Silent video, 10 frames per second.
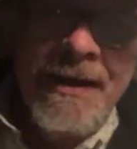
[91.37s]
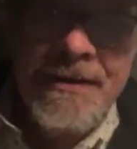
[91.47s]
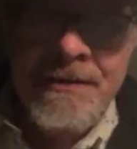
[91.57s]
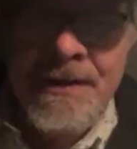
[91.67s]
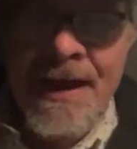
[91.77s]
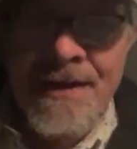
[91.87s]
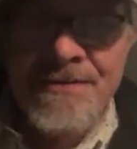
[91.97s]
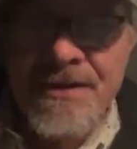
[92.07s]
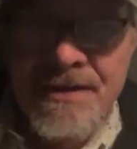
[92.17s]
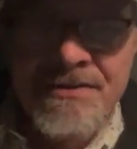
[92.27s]
It has
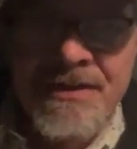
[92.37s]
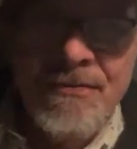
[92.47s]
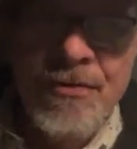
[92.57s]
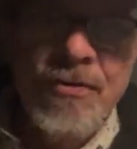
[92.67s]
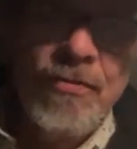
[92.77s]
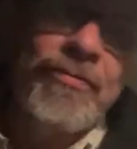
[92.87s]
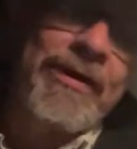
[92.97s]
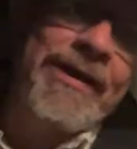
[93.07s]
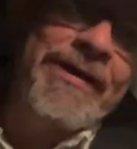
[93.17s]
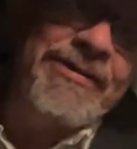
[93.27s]

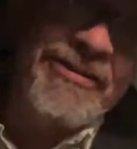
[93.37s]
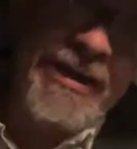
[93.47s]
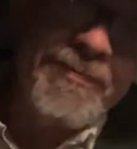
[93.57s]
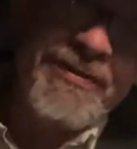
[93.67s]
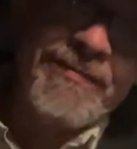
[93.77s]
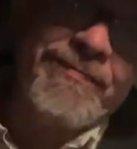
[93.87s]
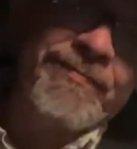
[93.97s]
several tips.